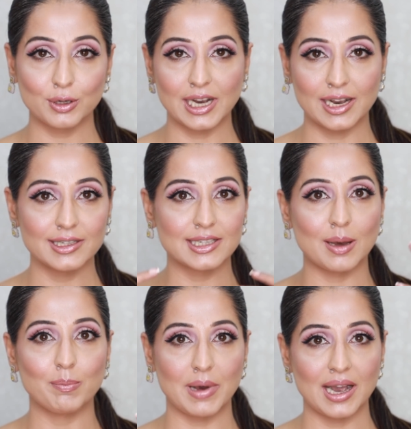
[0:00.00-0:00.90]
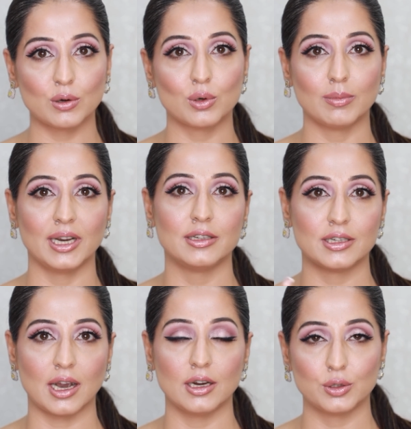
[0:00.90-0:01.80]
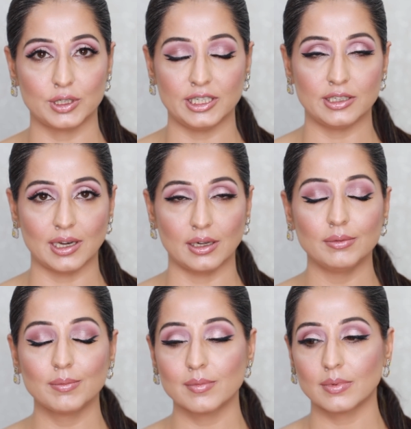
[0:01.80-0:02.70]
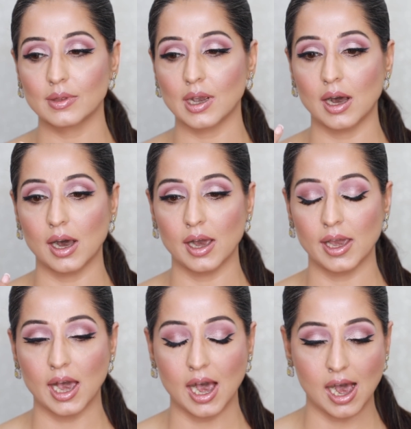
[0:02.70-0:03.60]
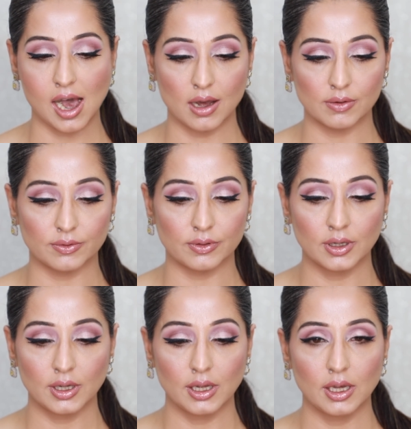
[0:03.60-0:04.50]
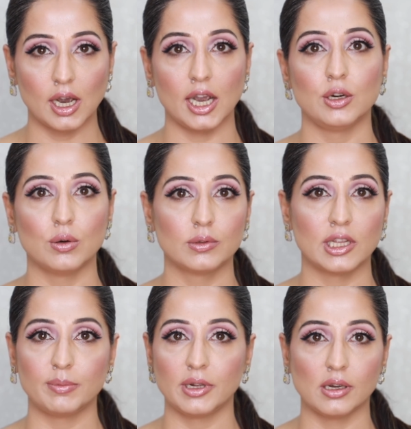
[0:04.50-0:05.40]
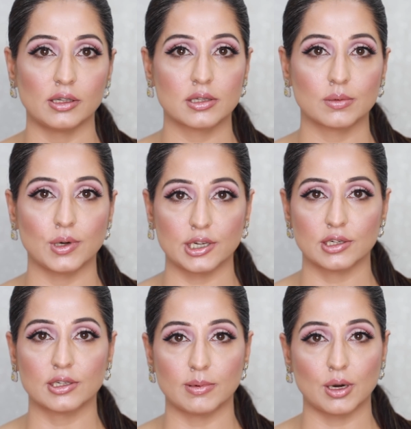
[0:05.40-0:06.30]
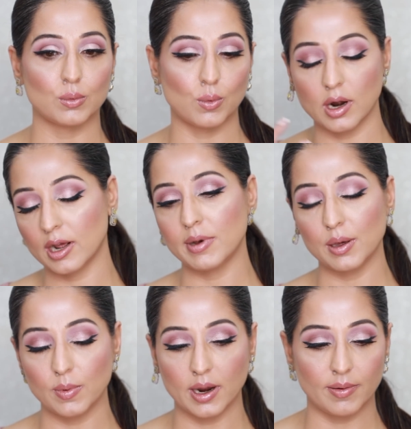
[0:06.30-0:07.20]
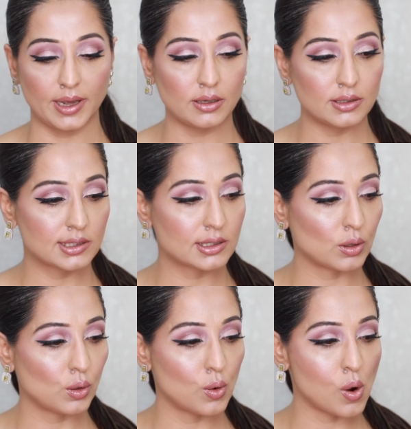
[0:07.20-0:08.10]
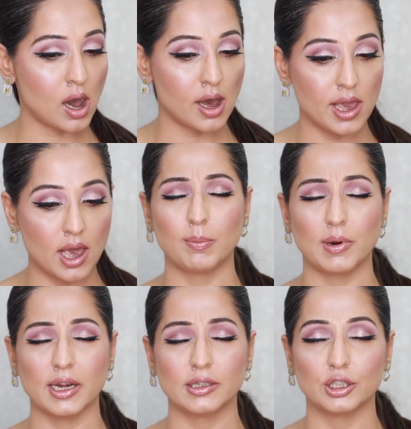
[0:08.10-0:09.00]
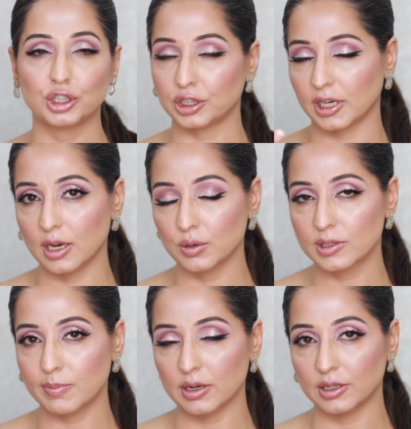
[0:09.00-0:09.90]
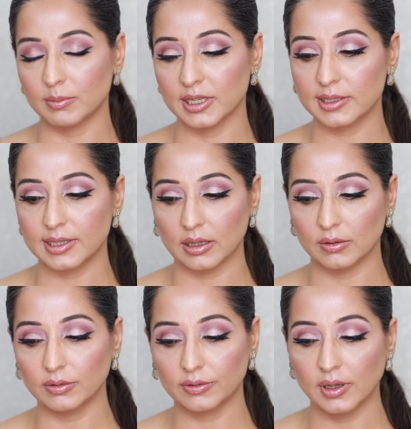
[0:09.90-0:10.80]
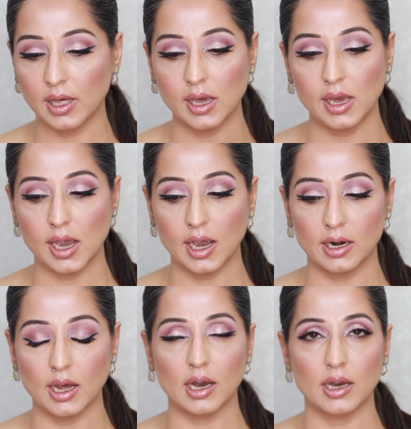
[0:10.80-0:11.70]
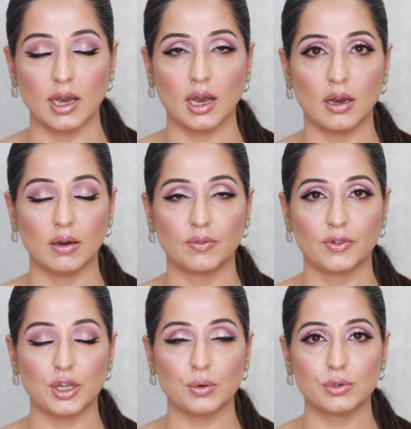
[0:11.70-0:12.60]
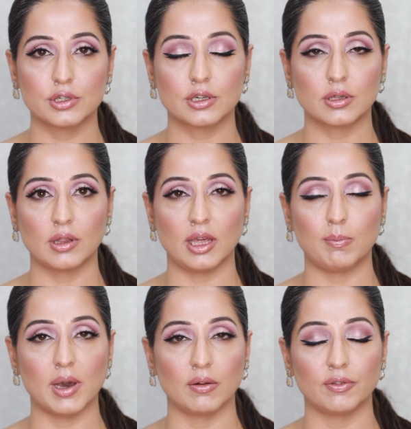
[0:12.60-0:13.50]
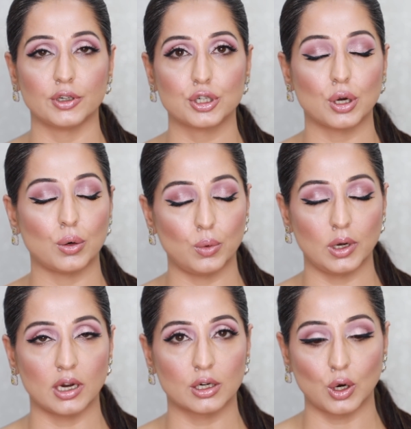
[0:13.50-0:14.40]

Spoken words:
go, guys. I'm back with my entire routine done. I know there'll be lots of questions about what am I wearing, so I applied a Chanel loose powder on myself, and I have used the Benefit Hoola